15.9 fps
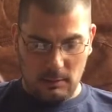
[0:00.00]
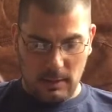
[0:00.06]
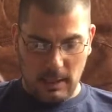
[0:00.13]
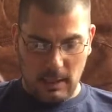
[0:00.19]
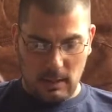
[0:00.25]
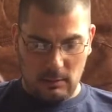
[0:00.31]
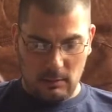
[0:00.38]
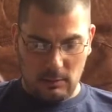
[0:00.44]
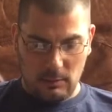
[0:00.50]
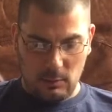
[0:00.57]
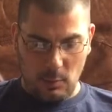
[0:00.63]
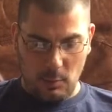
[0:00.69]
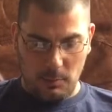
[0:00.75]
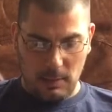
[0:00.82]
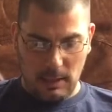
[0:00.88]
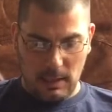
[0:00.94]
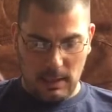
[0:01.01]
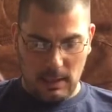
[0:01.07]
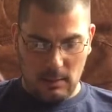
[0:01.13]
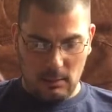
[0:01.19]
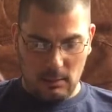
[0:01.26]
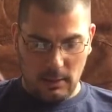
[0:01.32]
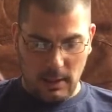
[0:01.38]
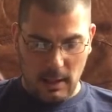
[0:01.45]
down, swooped
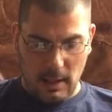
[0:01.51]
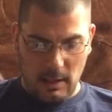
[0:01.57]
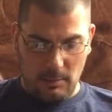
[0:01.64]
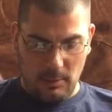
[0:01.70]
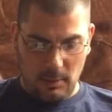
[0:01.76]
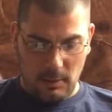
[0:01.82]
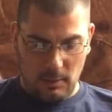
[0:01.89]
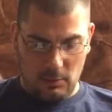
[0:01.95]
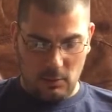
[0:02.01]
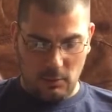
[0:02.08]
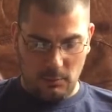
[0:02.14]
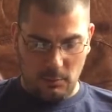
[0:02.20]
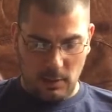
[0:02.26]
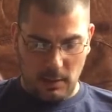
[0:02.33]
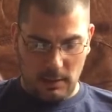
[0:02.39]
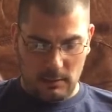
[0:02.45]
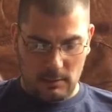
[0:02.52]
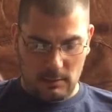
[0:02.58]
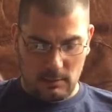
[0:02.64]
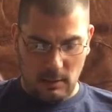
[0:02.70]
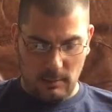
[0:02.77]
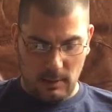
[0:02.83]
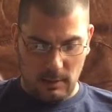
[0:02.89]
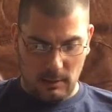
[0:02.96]
eagerly up and drove Brian's
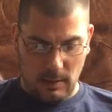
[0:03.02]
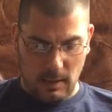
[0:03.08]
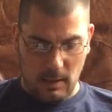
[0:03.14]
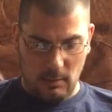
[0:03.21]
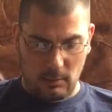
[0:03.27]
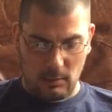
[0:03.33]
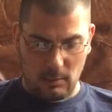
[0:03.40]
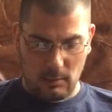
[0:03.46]
stomach down.